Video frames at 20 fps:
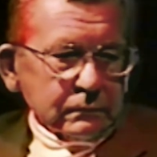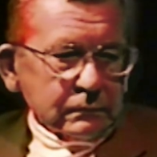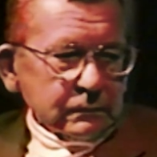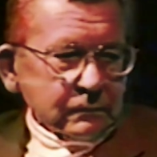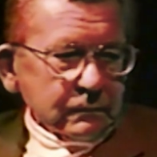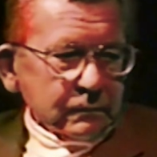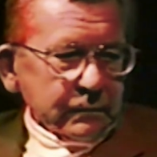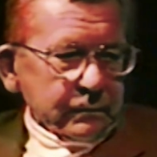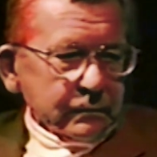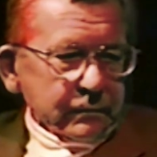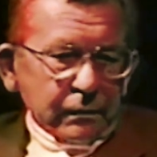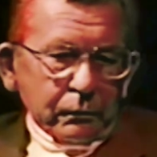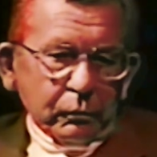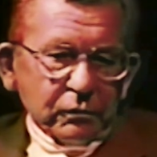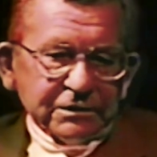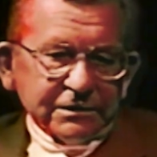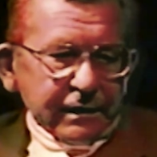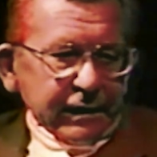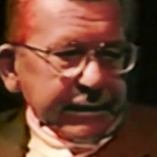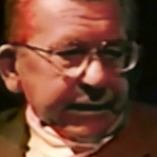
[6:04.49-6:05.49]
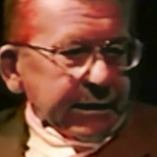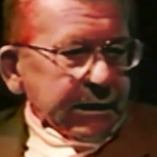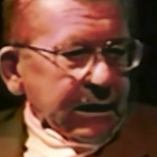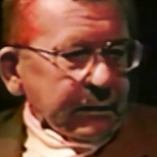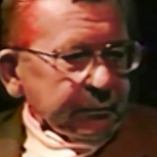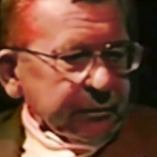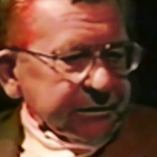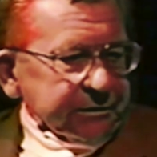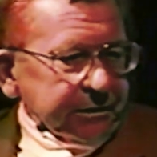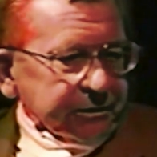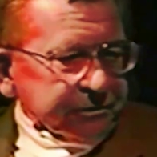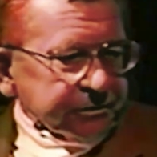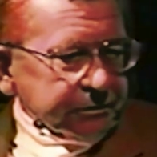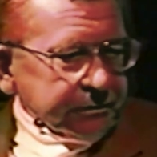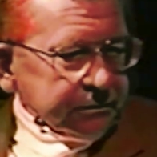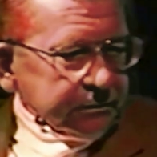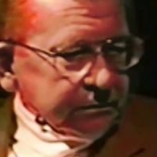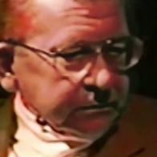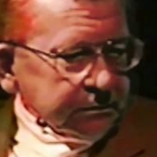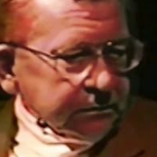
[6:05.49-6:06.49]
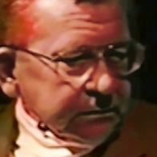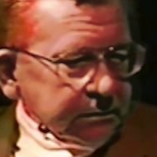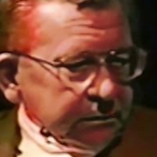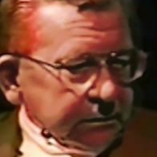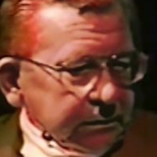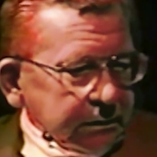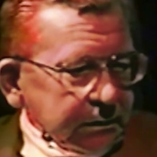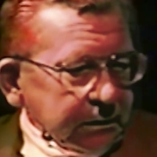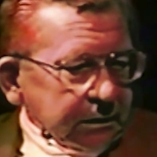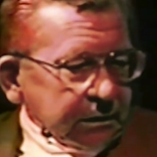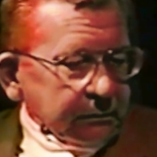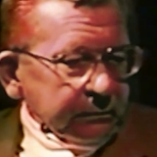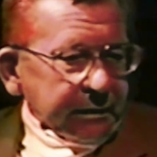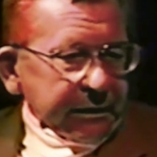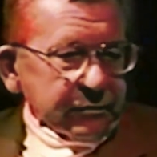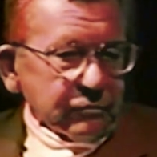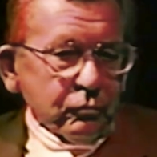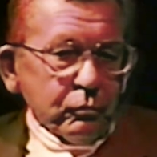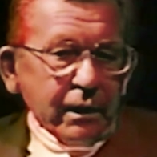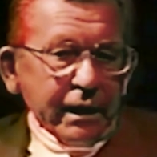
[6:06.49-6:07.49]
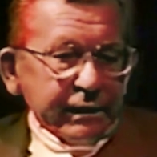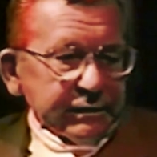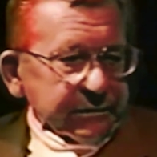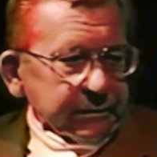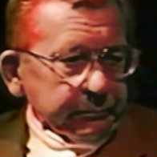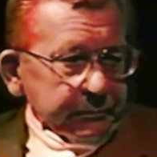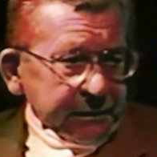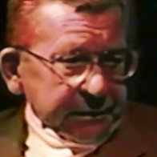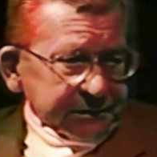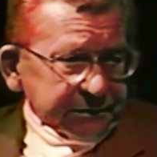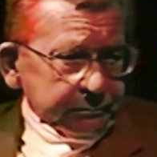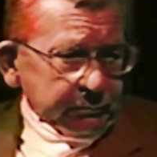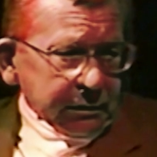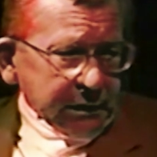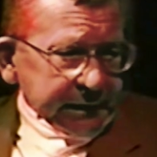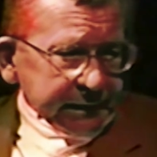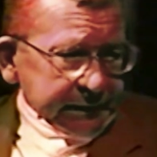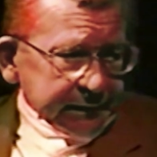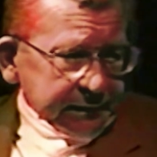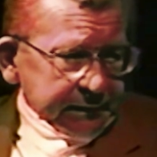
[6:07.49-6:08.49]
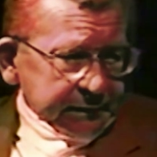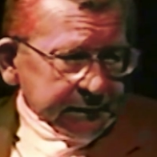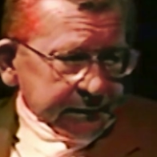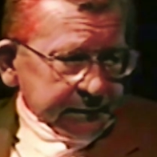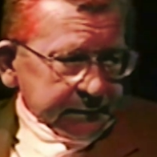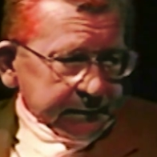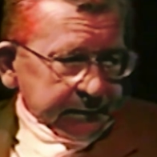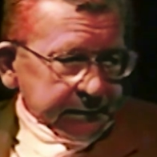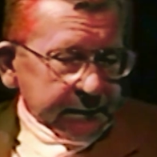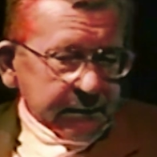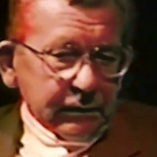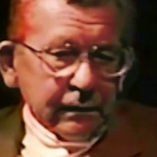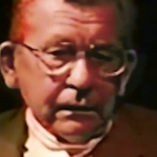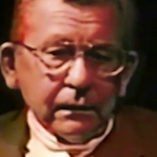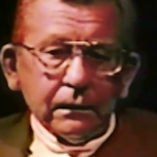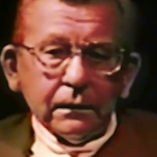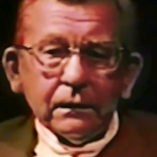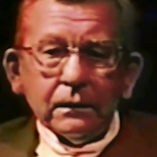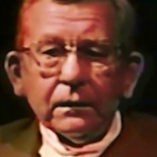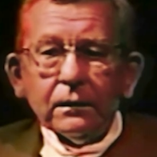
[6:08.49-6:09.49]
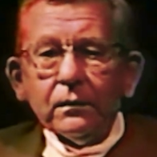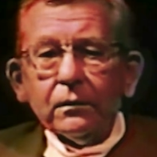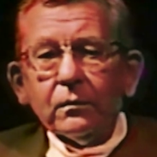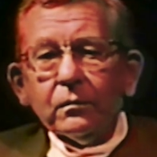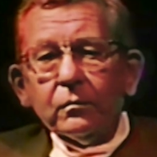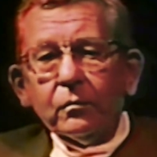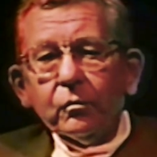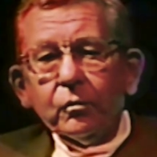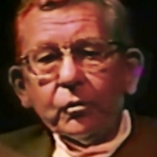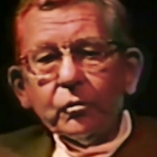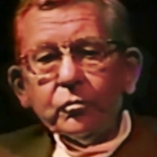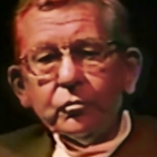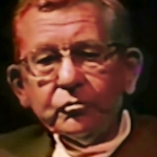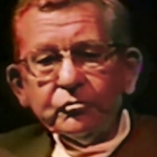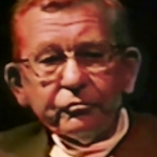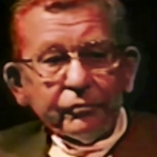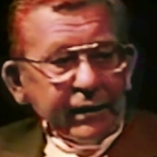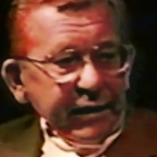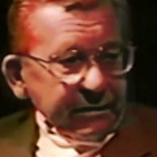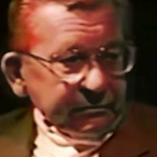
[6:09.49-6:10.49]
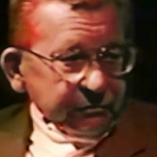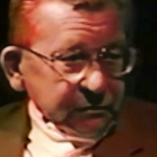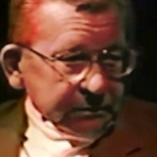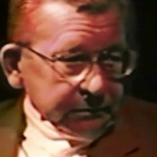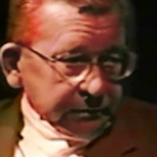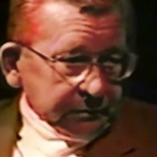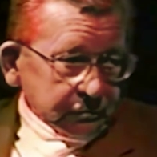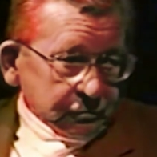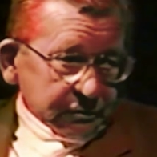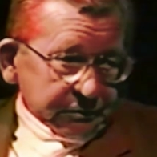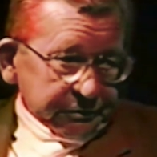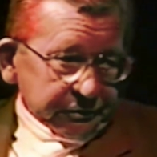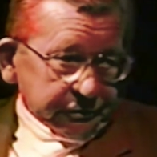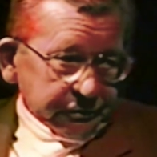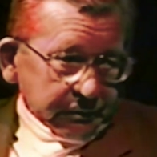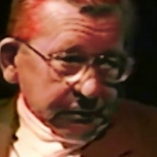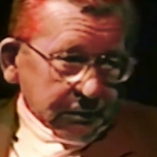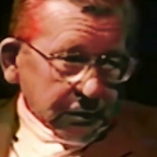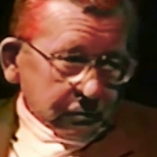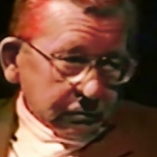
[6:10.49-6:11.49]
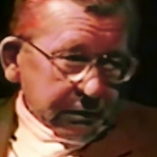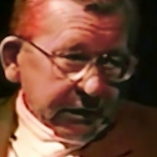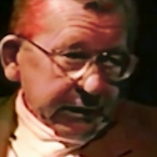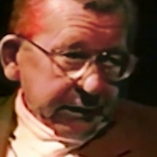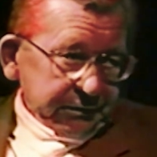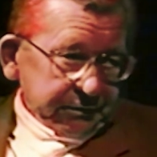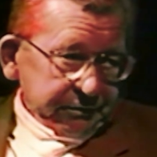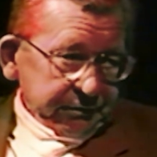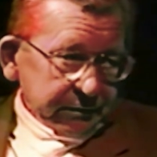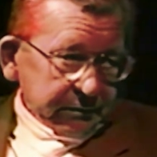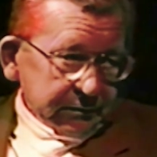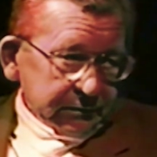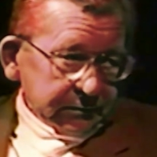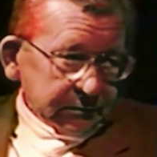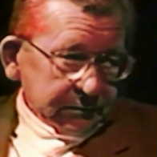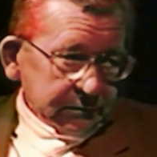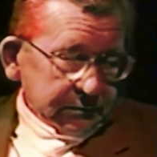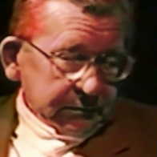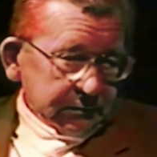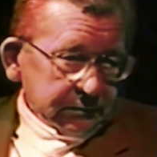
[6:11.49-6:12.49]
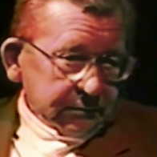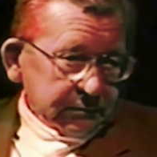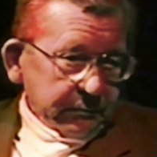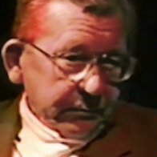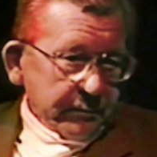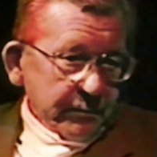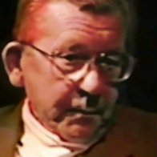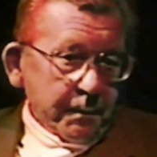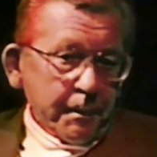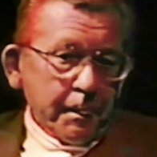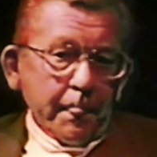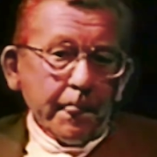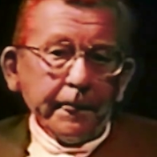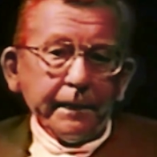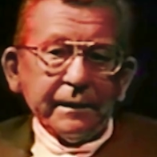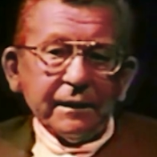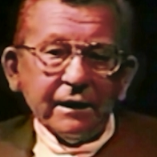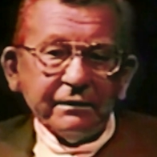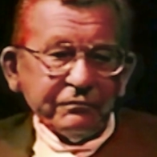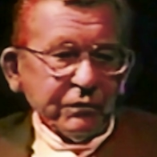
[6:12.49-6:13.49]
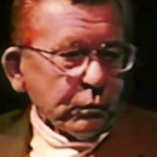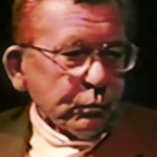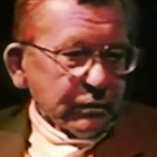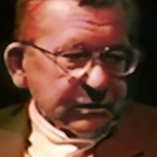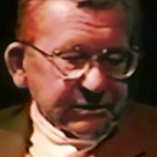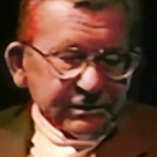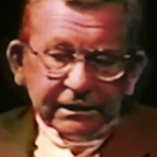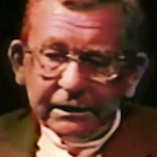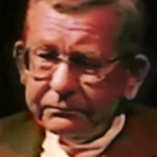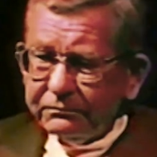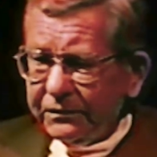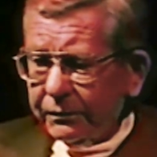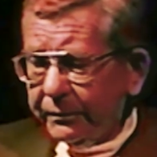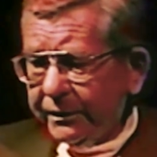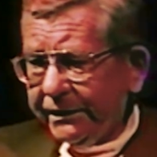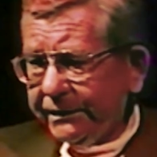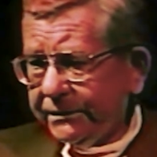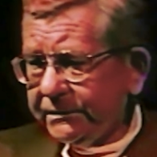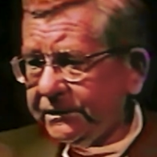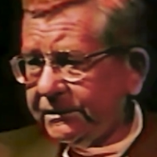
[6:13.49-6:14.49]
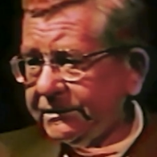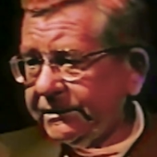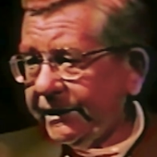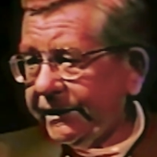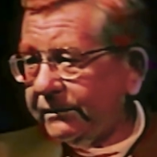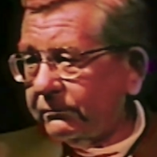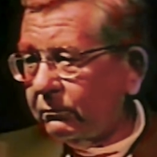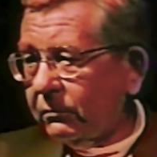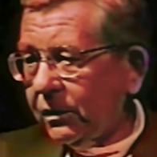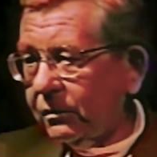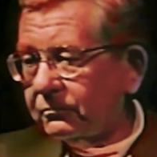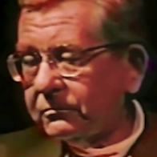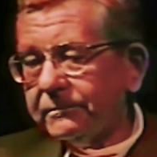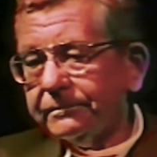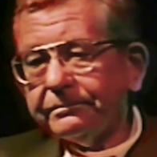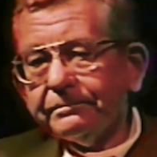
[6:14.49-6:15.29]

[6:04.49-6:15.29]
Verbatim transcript: Yeah. There wasn't any competition about who had the best bike or who traveled to a certain location. Everyone seemed to be in the same boat.